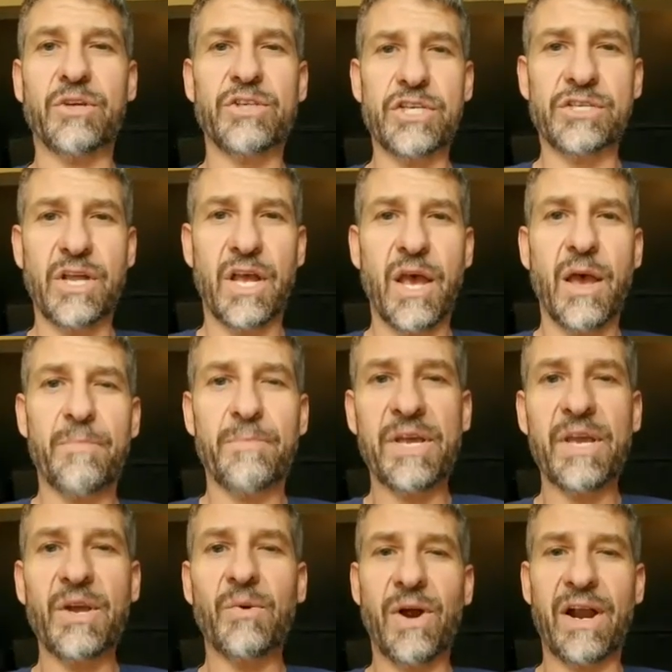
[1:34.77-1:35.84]
So just
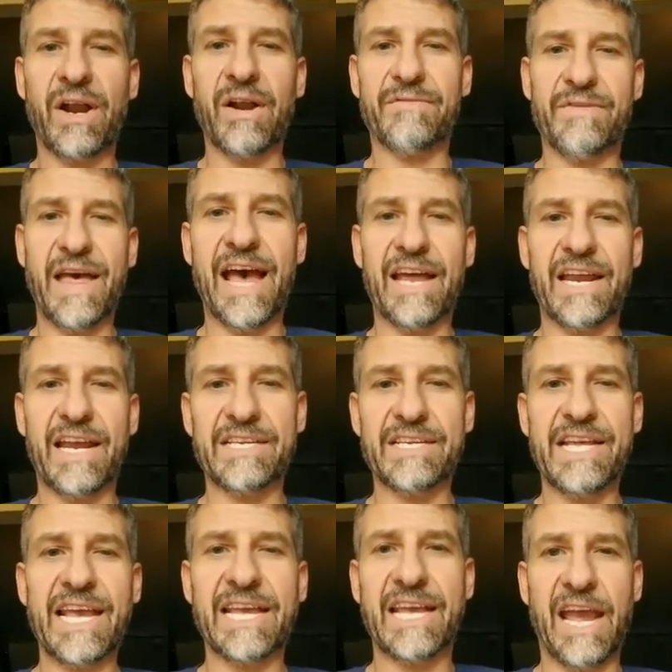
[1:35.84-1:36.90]
be aware of that and
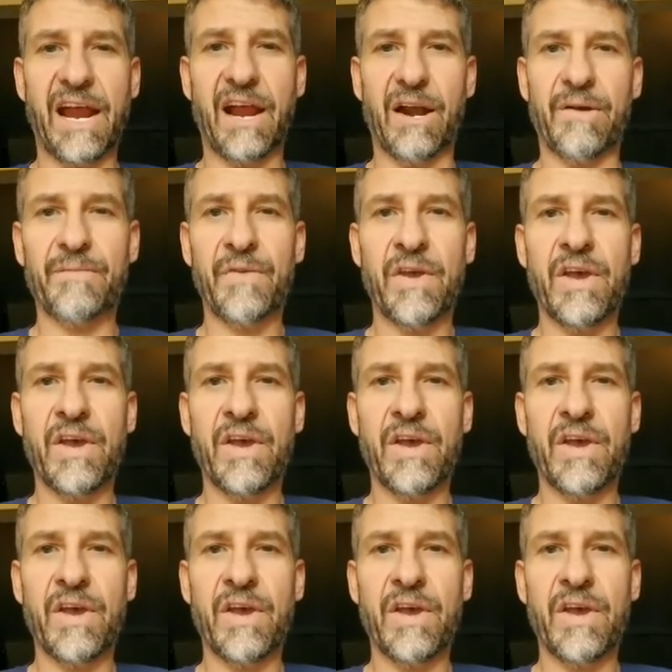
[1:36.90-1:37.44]
take care.